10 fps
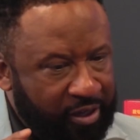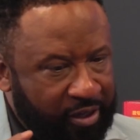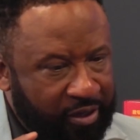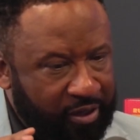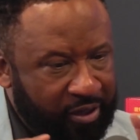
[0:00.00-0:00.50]

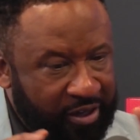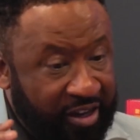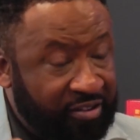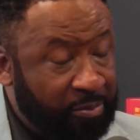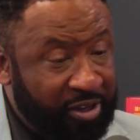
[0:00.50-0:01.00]
the
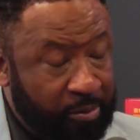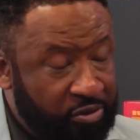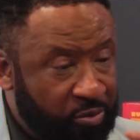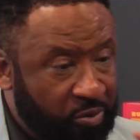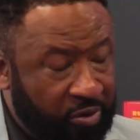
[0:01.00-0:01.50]
NAACP
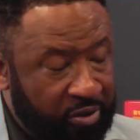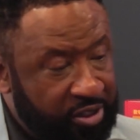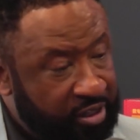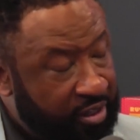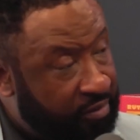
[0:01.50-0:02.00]
Image Awards
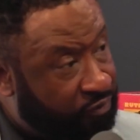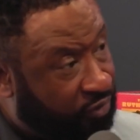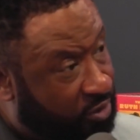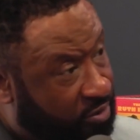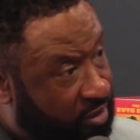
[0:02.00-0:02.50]
and the
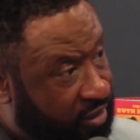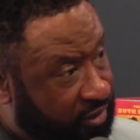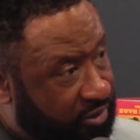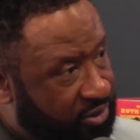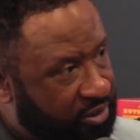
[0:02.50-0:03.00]

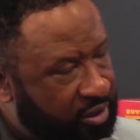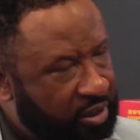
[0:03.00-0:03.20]
influence,